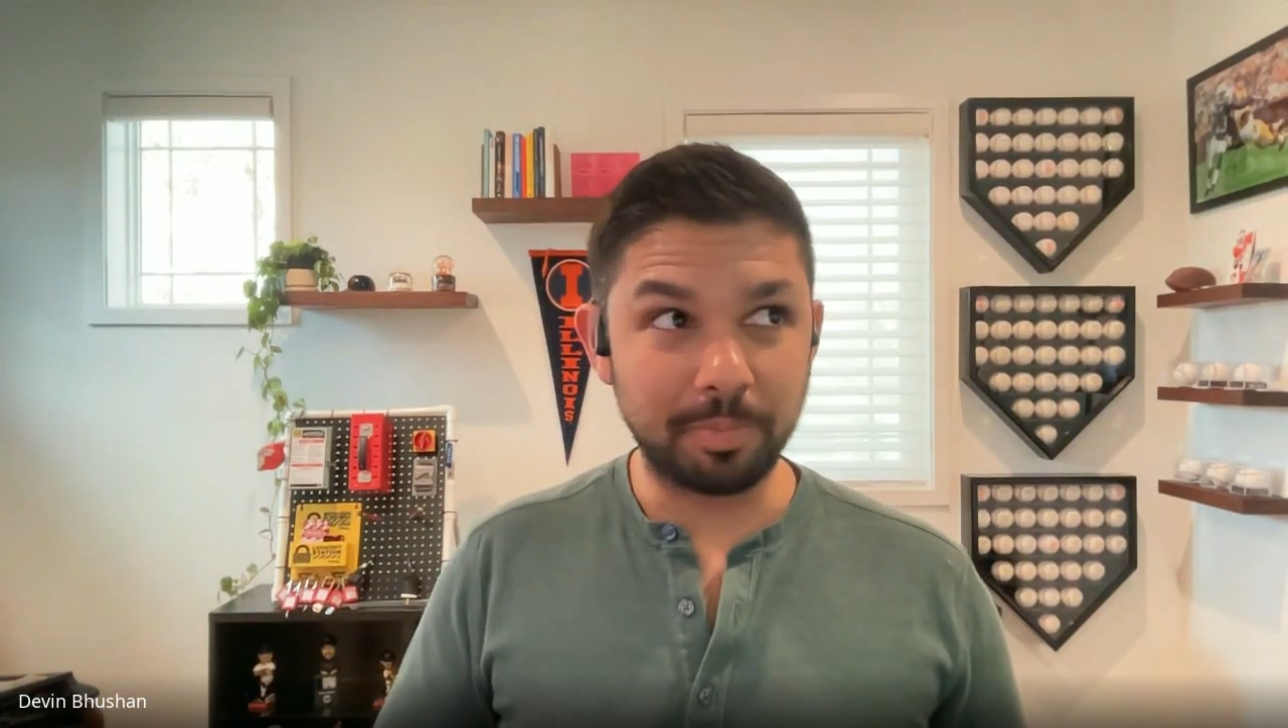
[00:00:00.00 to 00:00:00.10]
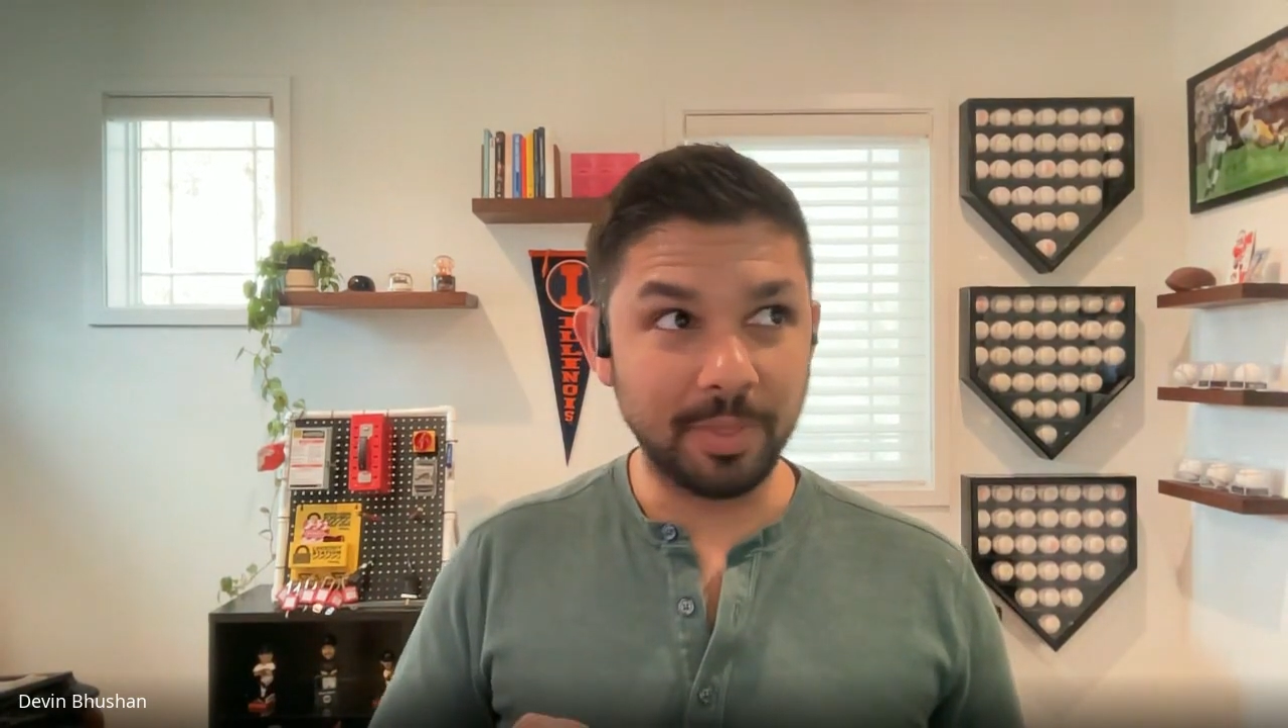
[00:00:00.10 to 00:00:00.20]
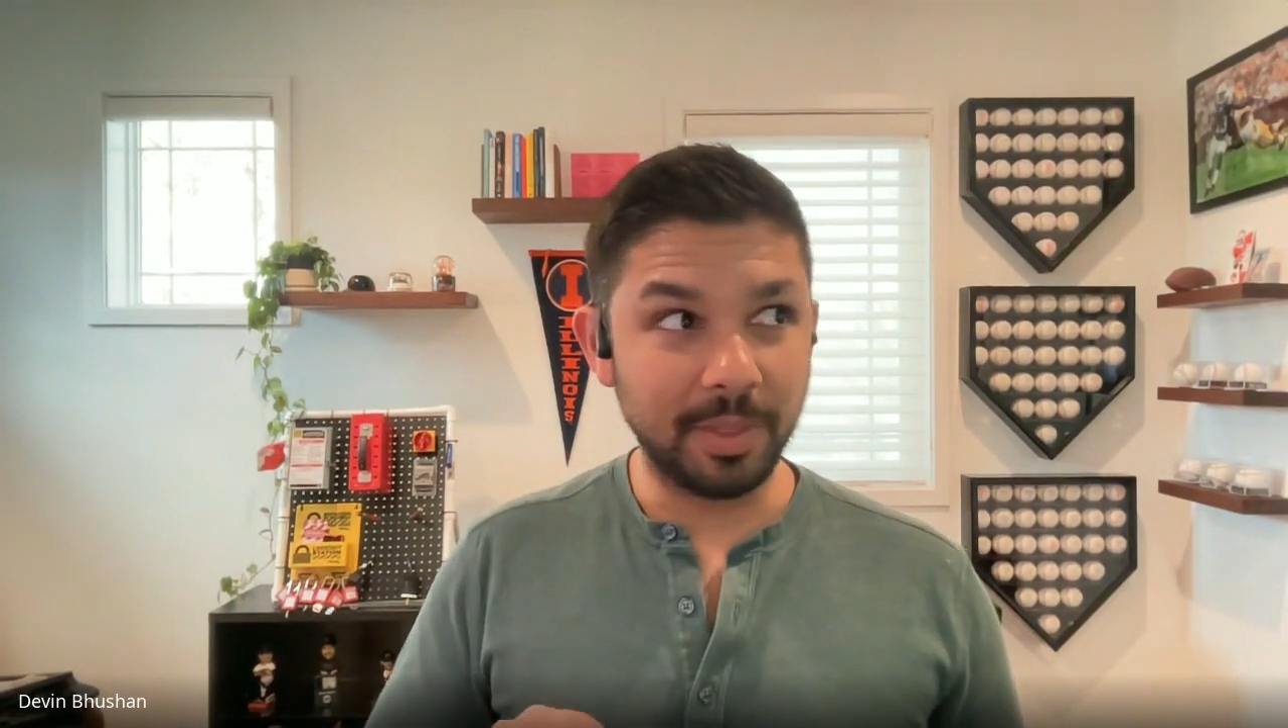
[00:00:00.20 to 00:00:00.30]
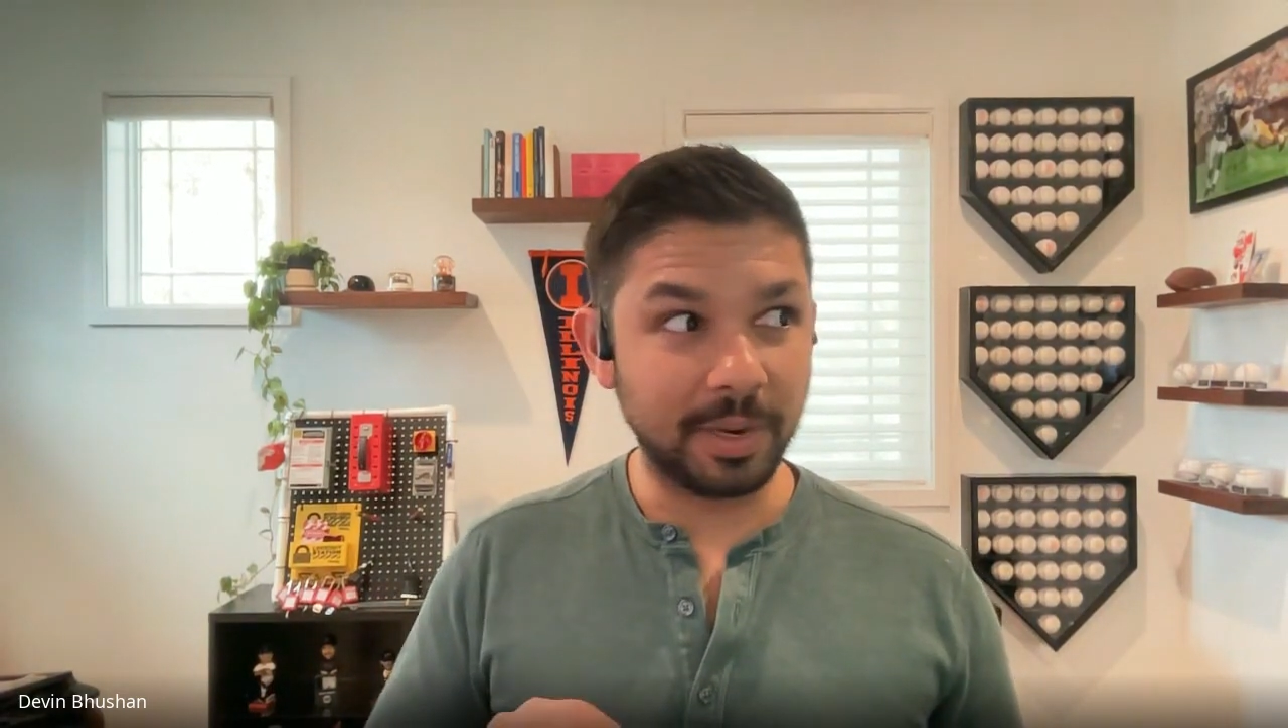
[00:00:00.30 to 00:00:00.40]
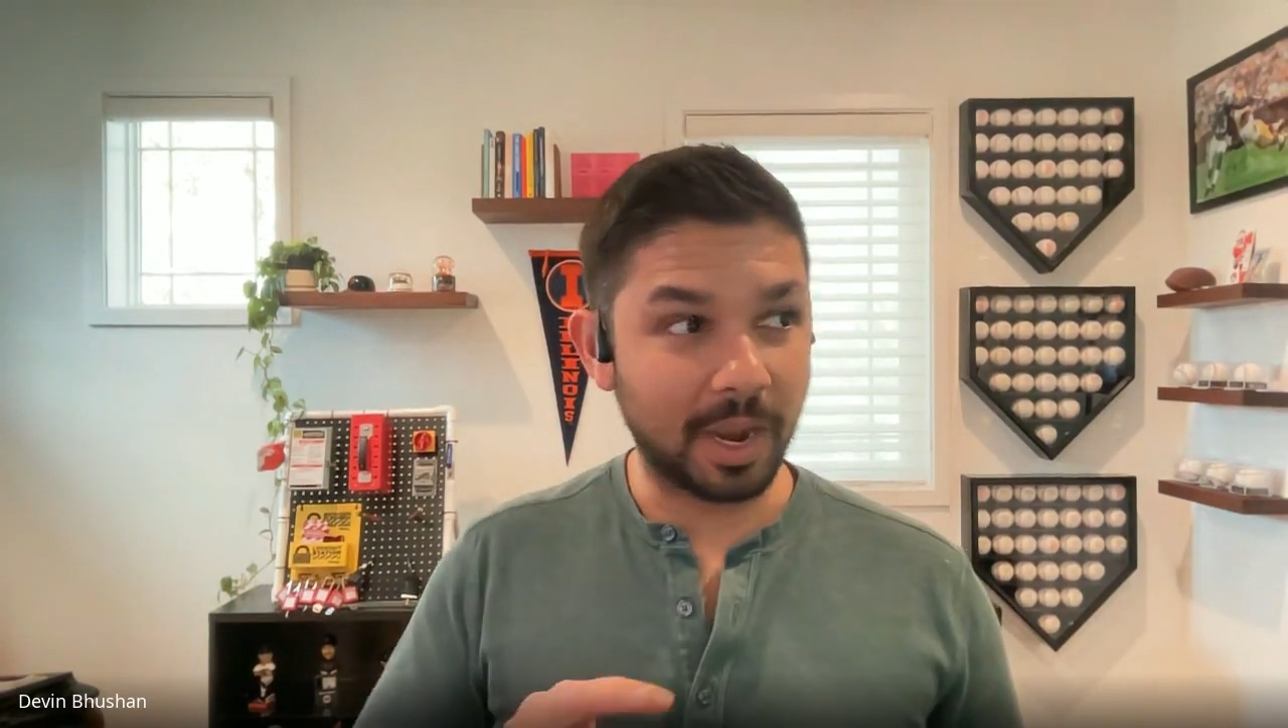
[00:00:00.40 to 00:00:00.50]

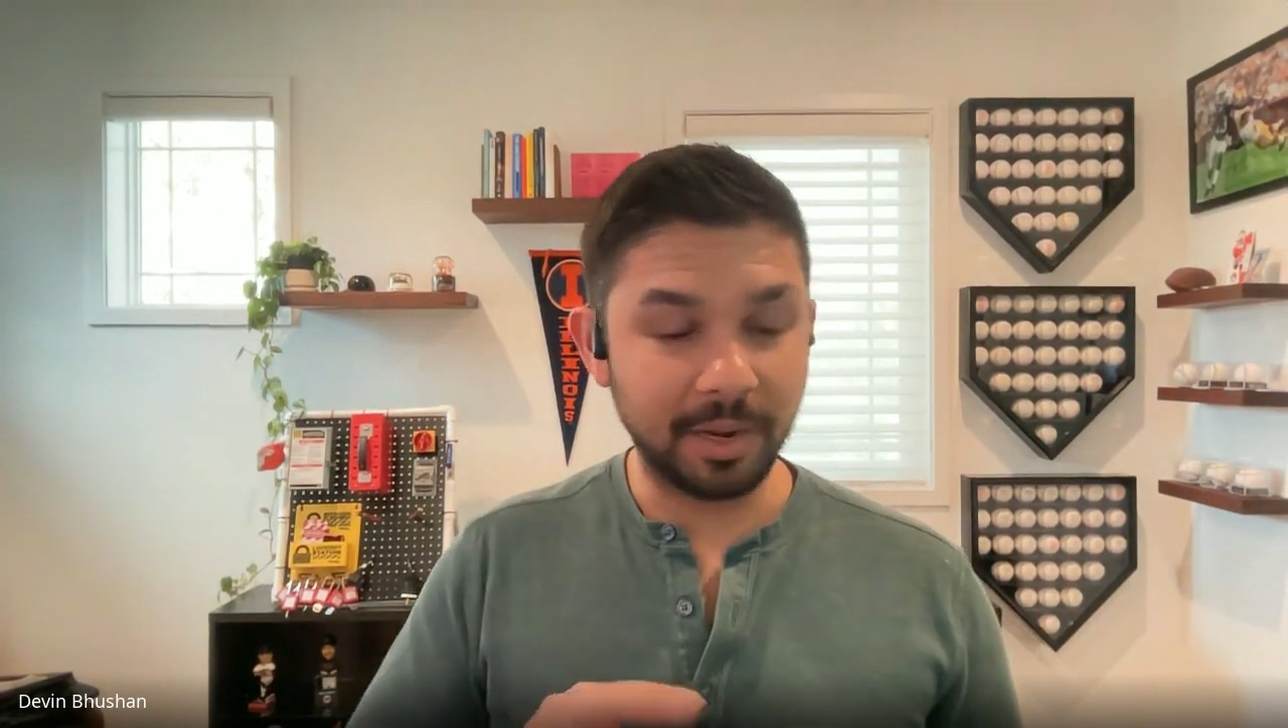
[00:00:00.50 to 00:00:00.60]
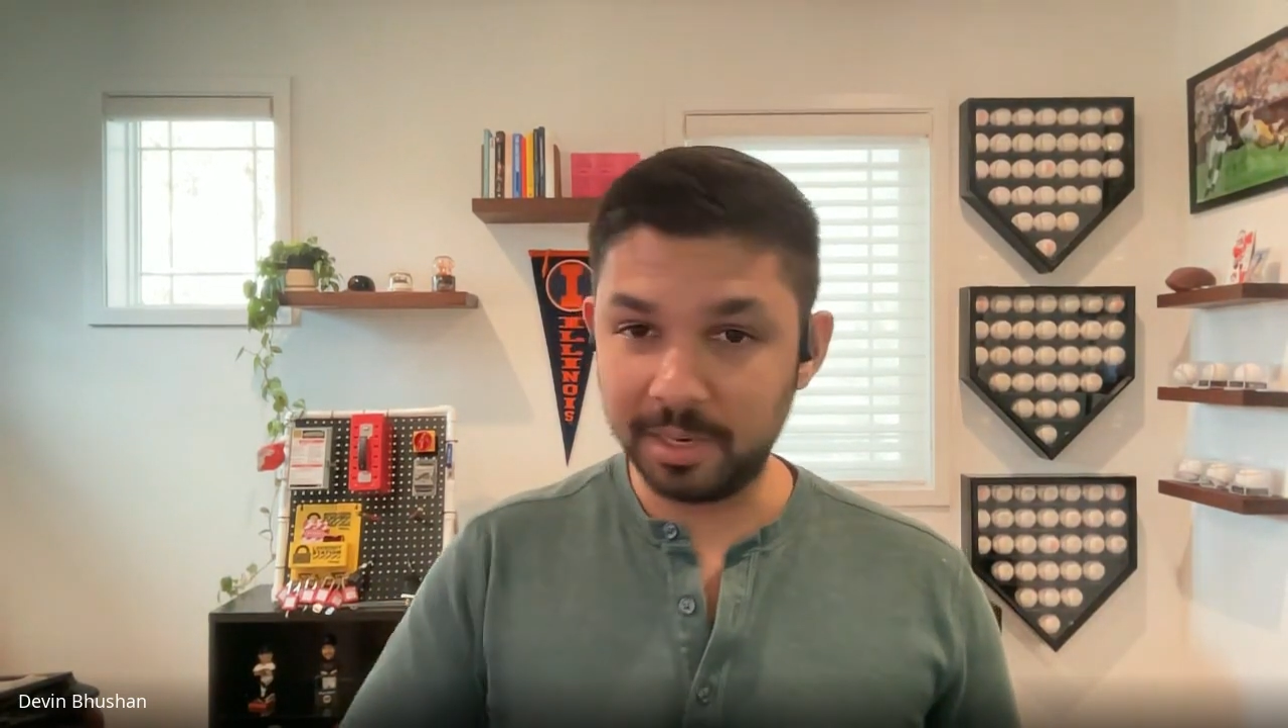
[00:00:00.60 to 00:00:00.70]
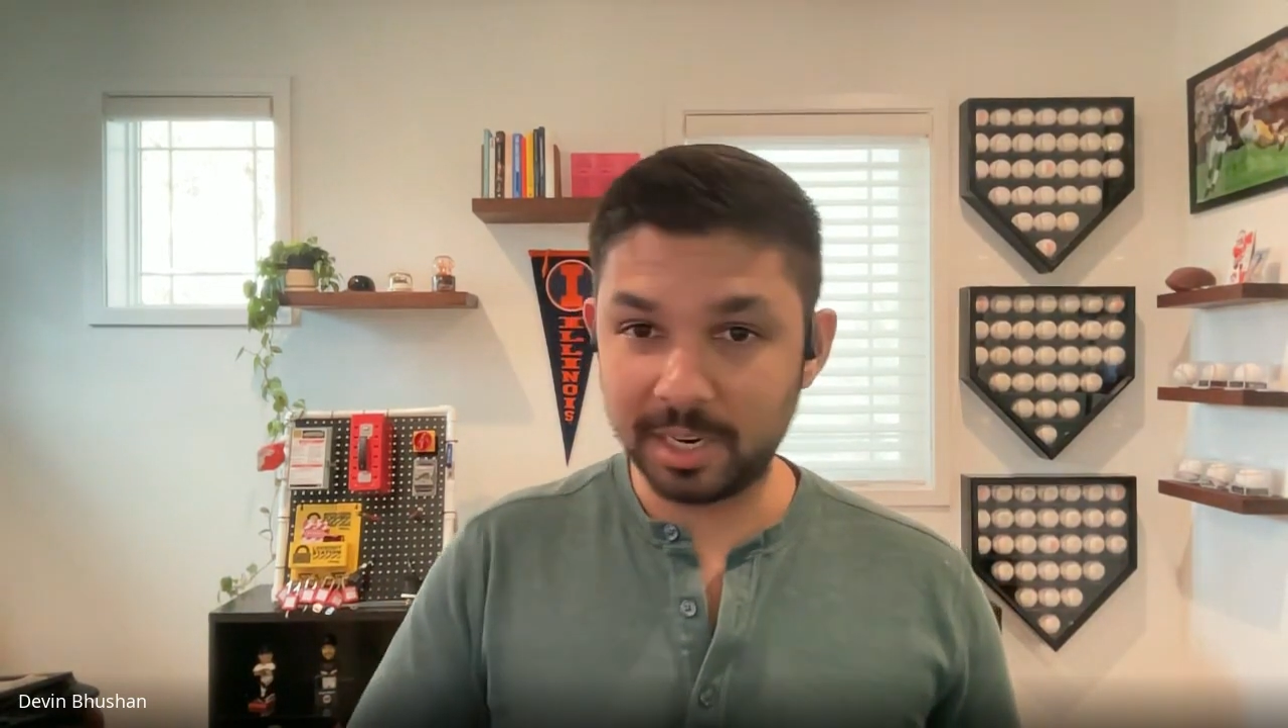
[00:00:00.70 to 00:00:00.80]
the kind of the